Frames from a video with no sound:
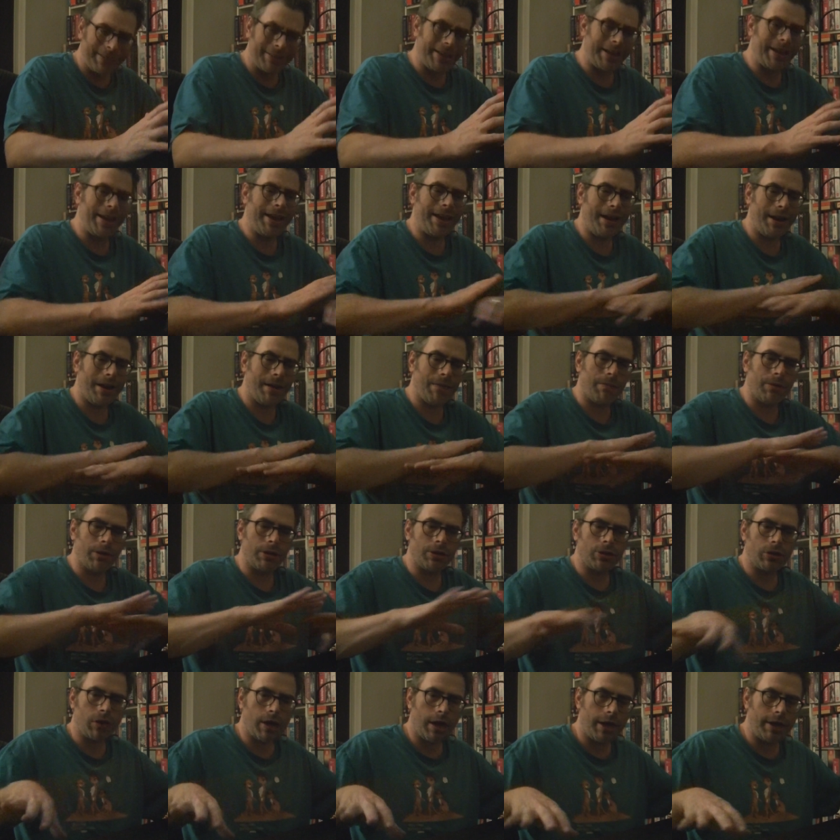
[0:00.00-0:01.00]
the camera,
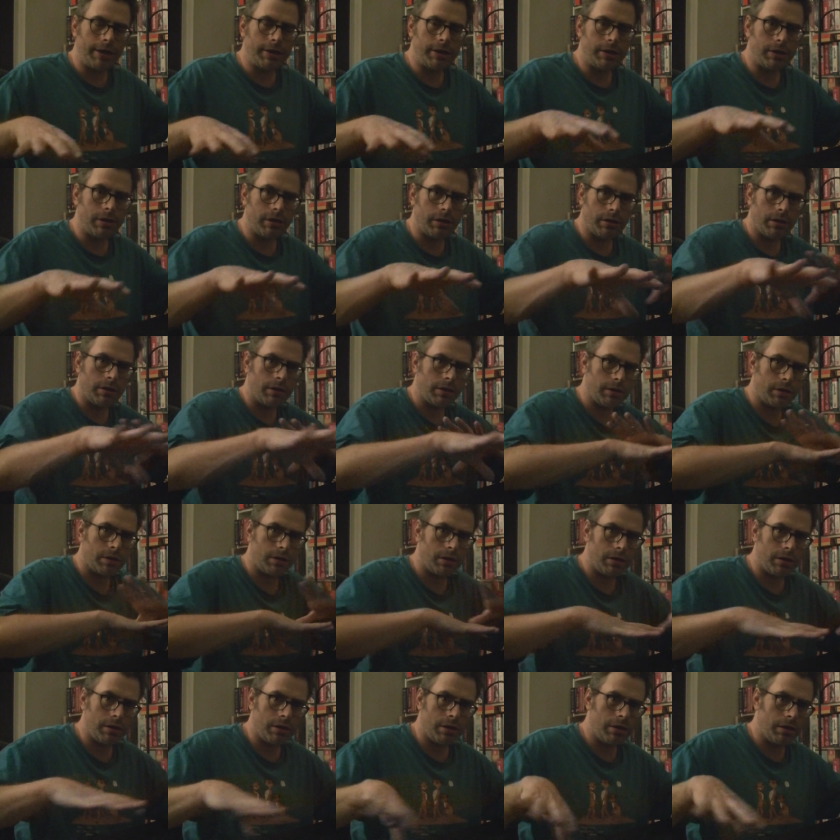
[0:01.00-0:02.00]
trying to uh,
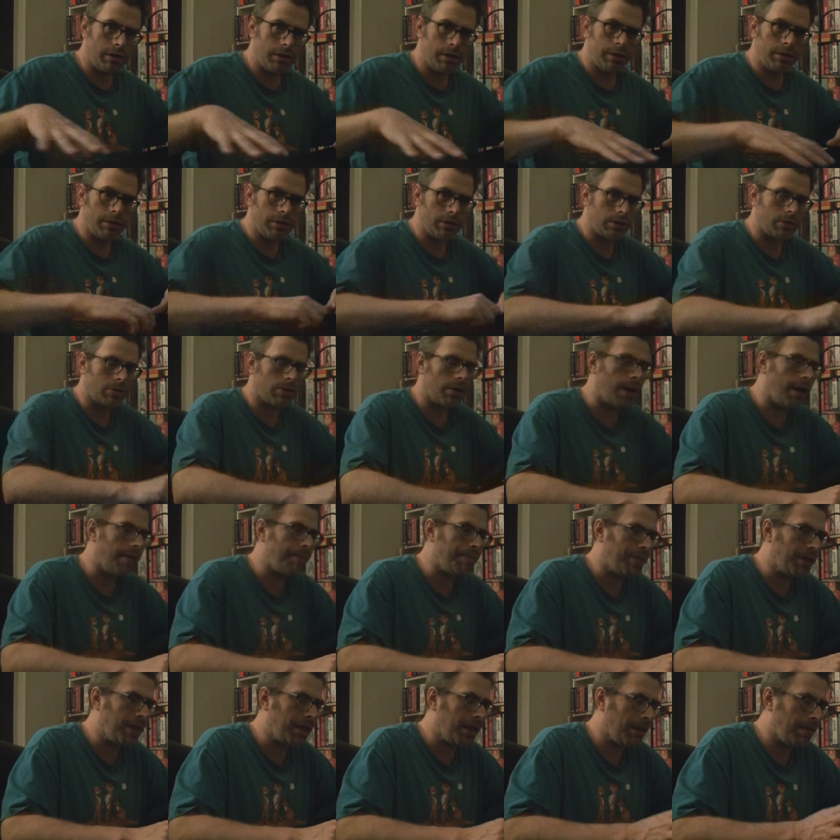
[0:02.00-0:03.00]

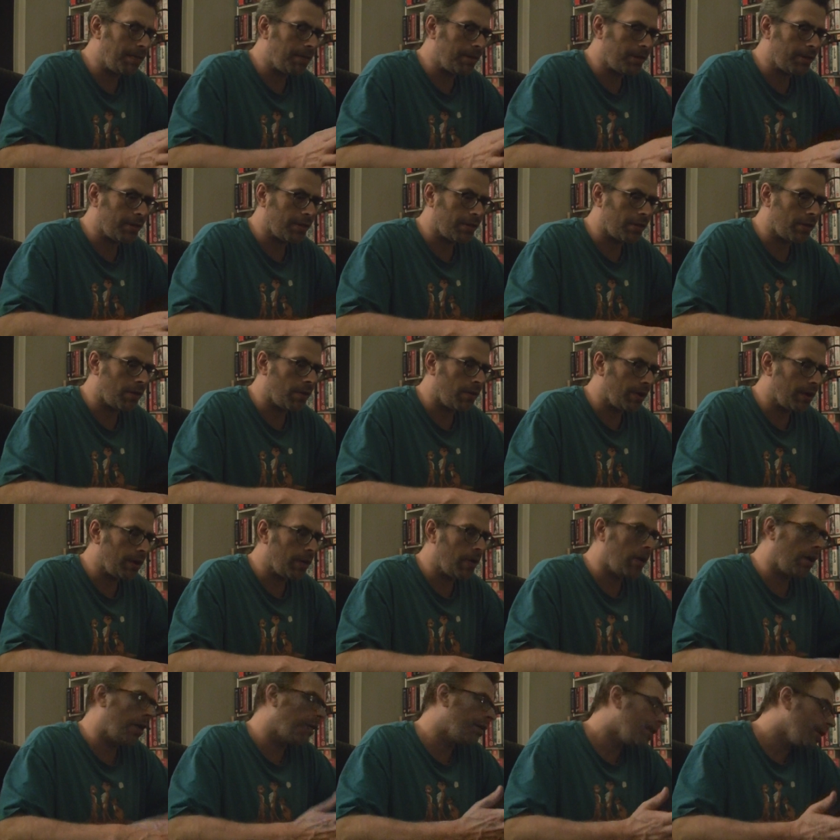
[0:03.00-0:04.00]
describe the game as it's going
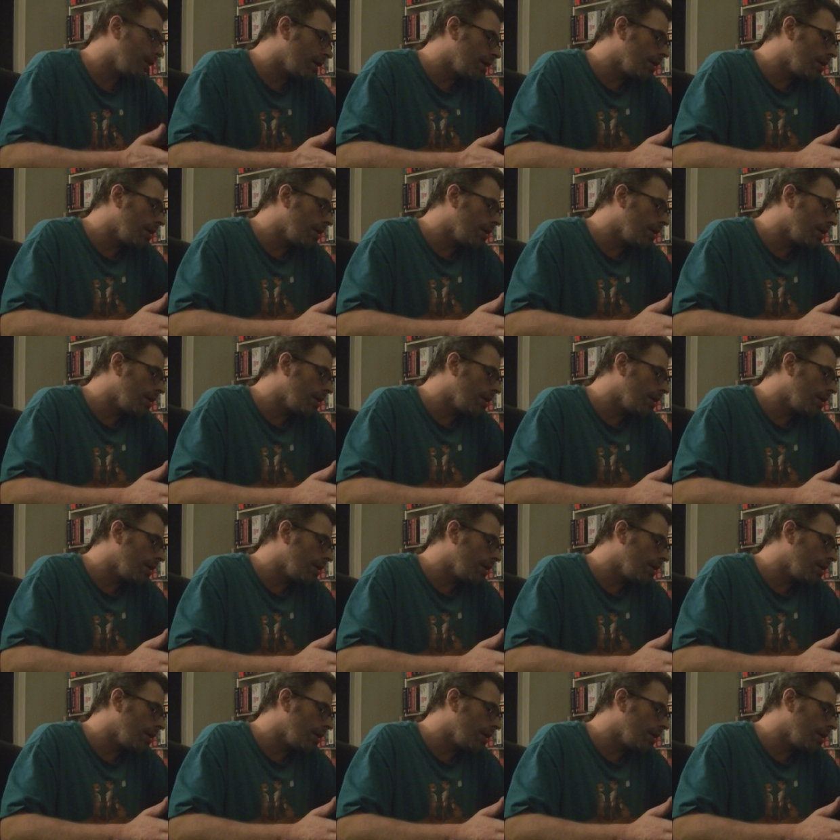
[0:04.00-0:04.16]
on.